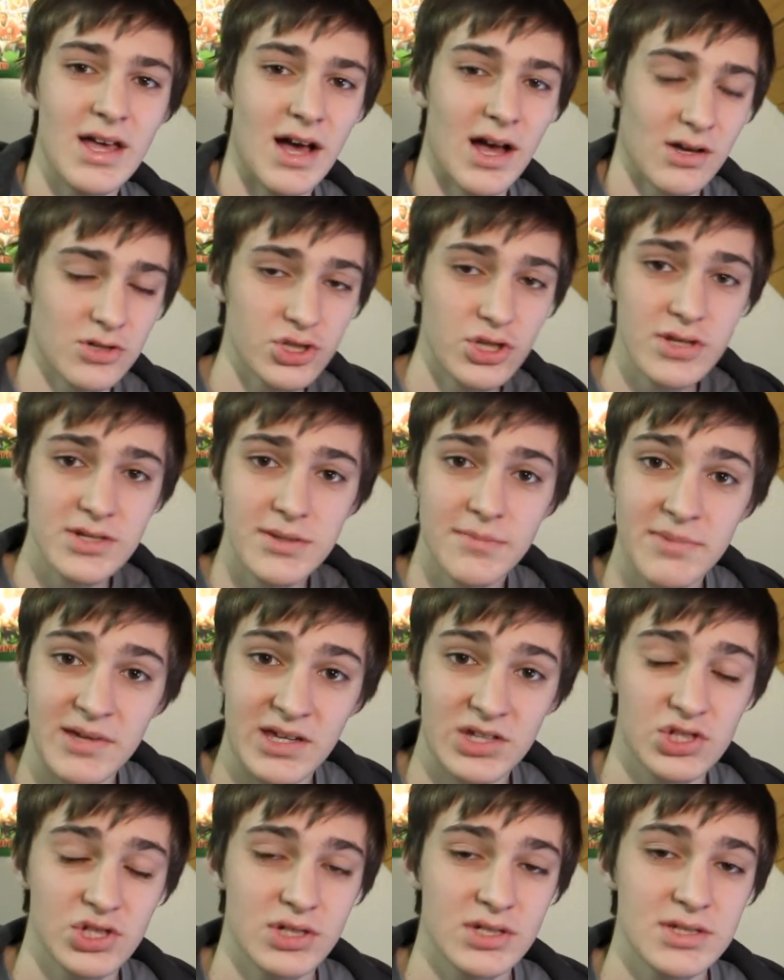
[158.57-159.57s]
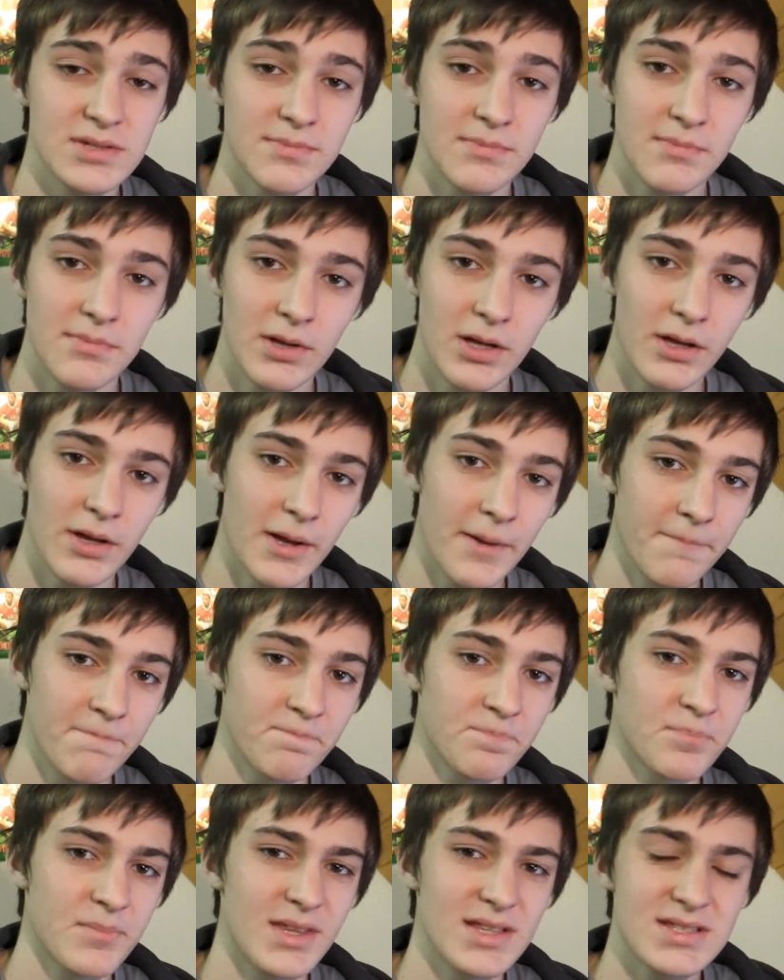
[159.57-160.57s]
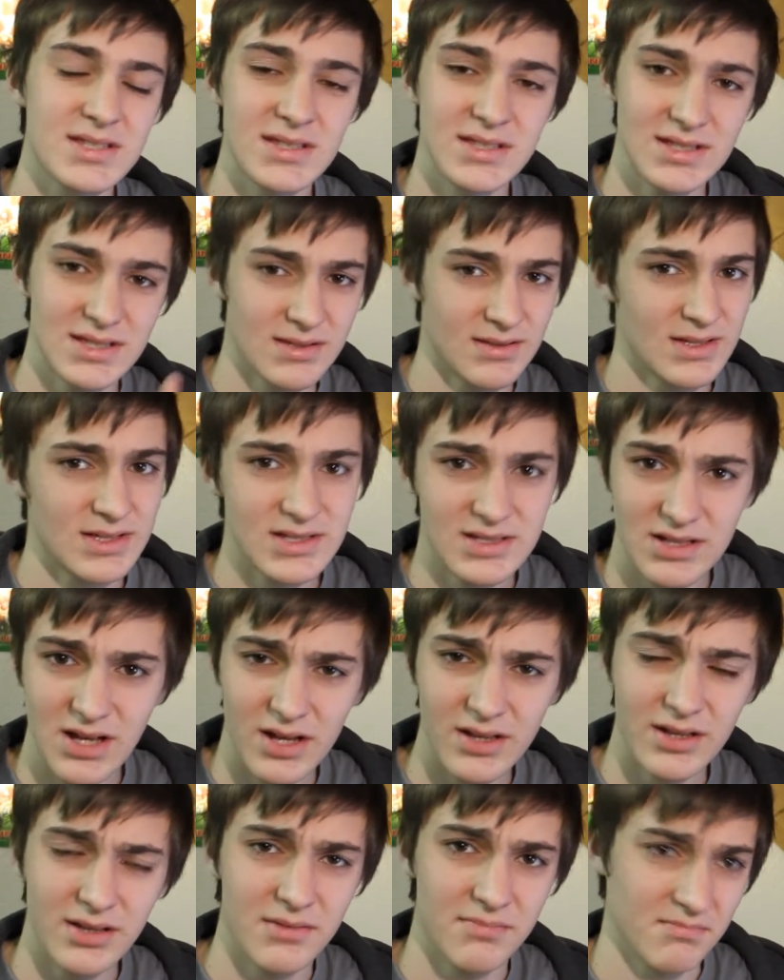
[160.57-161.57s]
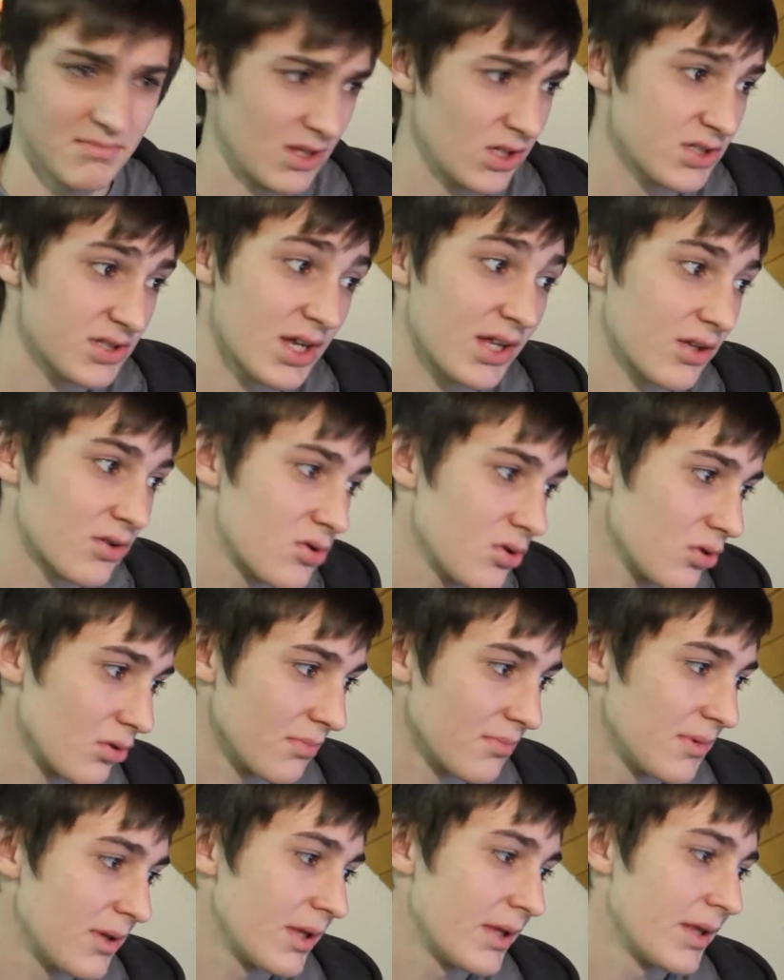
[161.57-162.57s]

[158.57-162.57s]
I'll show you some pictures but um, it's, it's kind of it looks kind of cool.